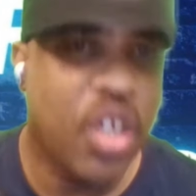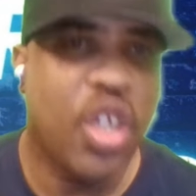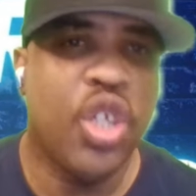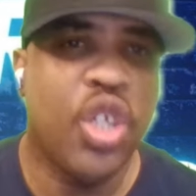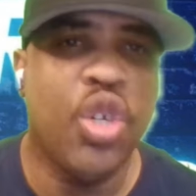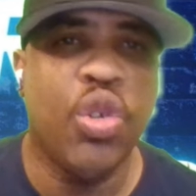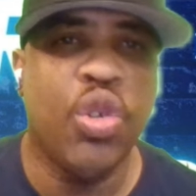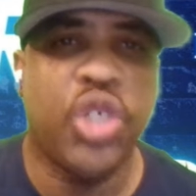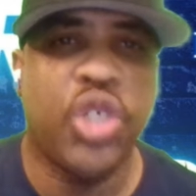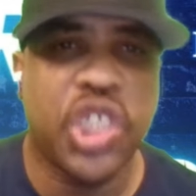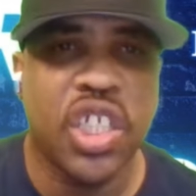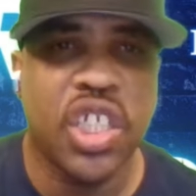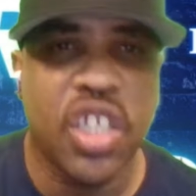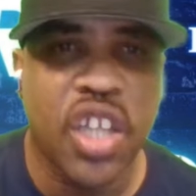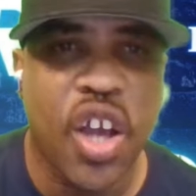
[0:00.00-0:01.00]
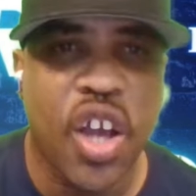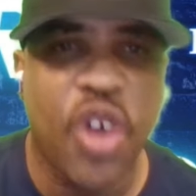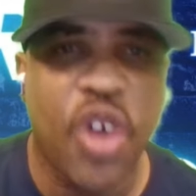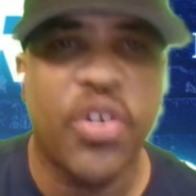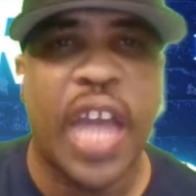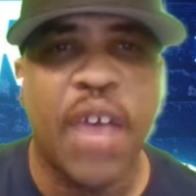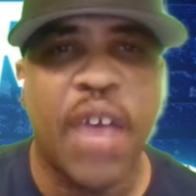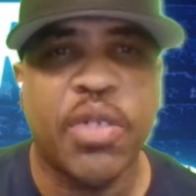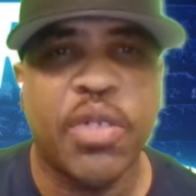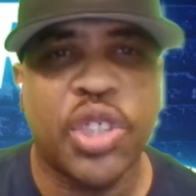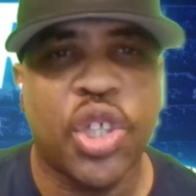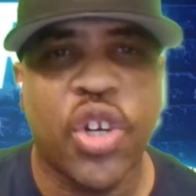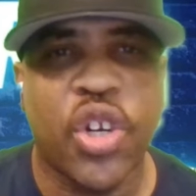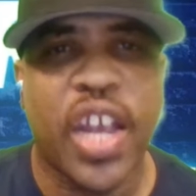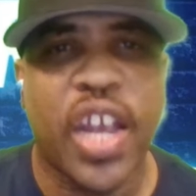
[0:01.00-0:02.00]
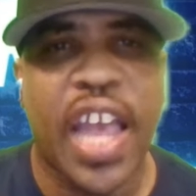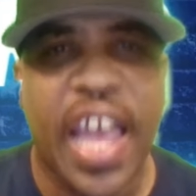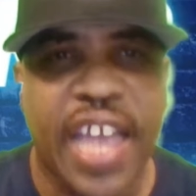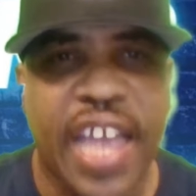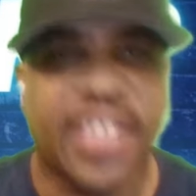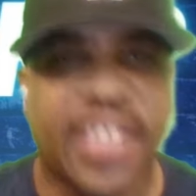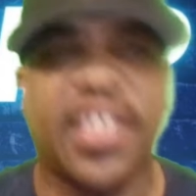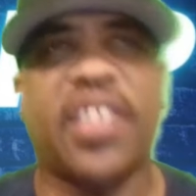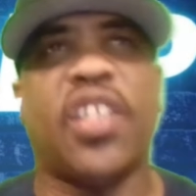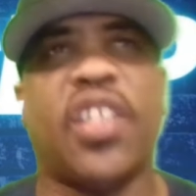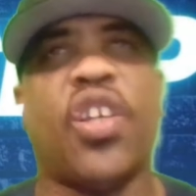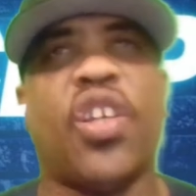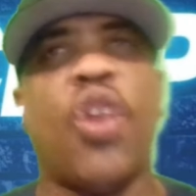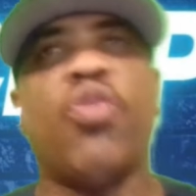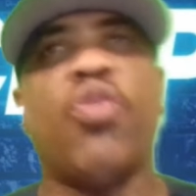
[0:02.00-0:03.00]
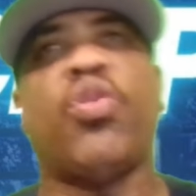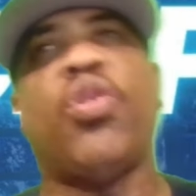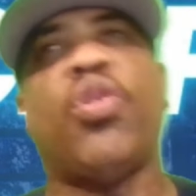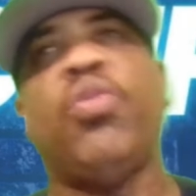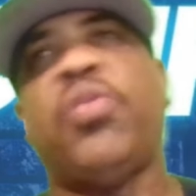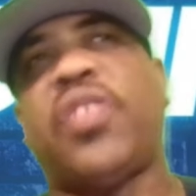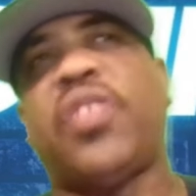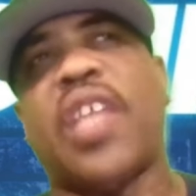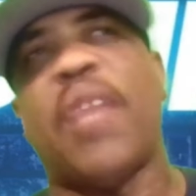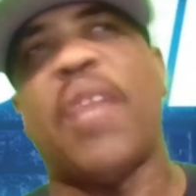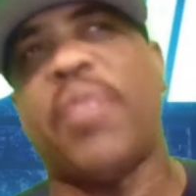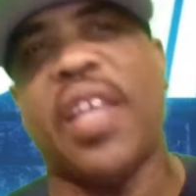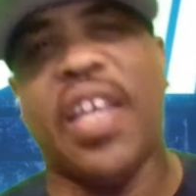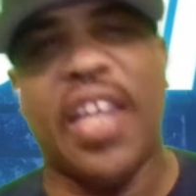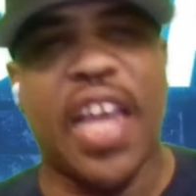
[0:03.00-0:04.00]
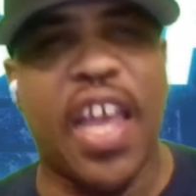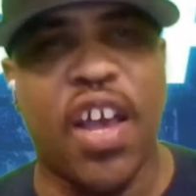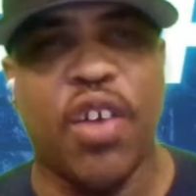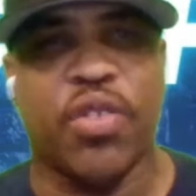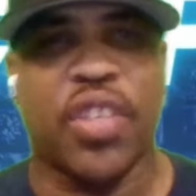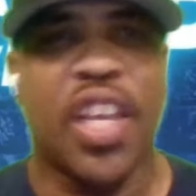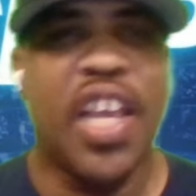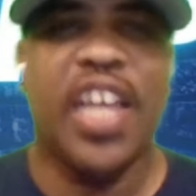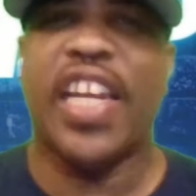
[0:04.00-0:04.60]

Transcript: you should have known that was your exit to go do something else,